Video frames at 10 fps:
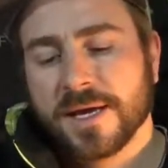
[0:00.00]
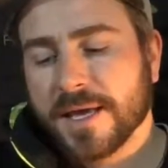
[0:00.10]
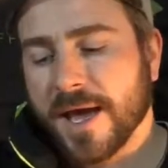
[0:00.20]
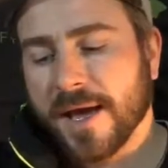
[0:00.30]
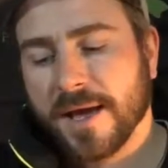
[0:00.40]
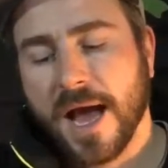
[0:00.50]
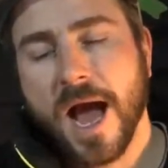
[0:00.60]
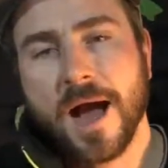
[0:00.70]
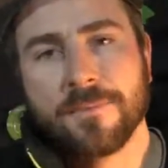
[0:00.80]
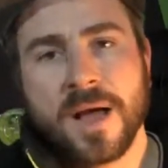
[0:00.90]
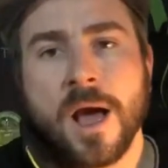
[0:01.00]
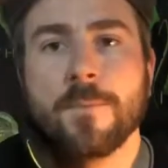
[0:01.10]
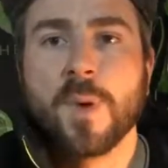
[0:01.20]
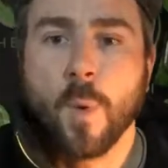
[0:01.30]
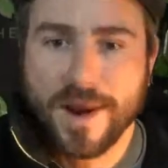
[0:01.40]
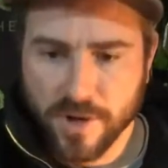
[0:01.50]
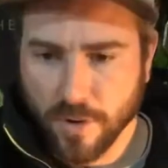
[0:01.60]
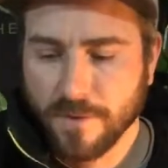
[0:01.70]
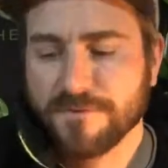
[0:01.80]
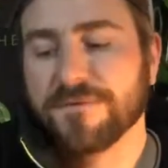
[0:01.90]
yeah, but when
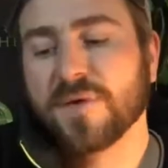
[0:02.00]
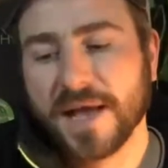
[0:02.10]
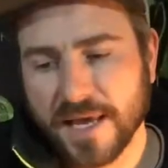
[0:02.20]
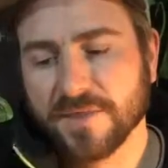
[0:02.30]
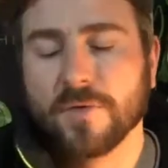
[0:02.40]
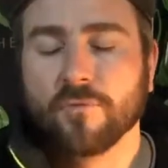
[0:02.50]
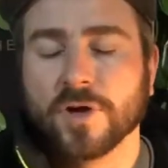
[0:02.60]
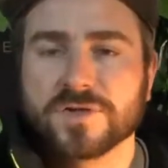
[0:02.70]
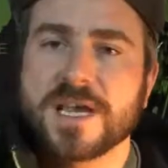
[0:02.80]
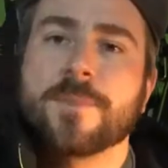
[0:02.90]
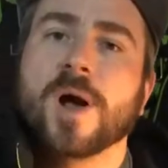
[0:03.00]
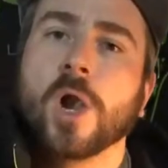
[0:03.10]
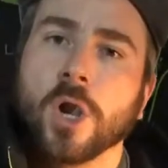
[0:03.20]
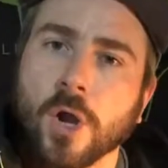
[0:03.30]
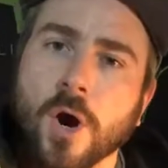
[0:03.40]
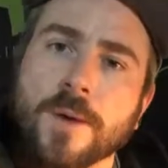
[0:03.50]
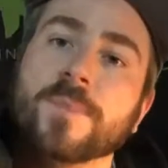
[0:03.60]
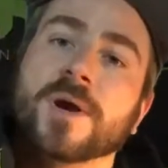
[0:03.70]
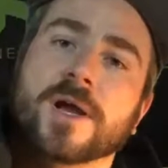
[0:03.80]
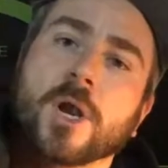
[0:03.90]
you're flicking the rod tip a lot and
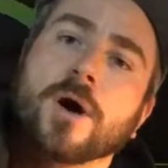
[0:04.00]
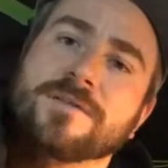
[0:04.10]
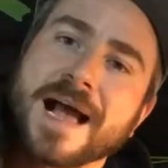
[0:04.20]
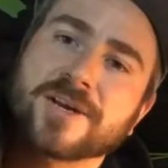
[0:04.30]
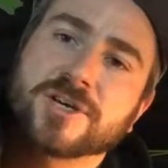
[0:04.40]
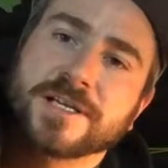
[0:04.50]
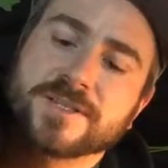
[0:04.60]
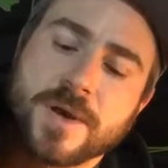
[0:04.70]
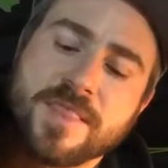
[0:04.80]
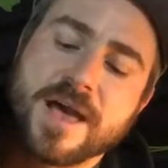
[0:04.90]
putting a lot of action into it,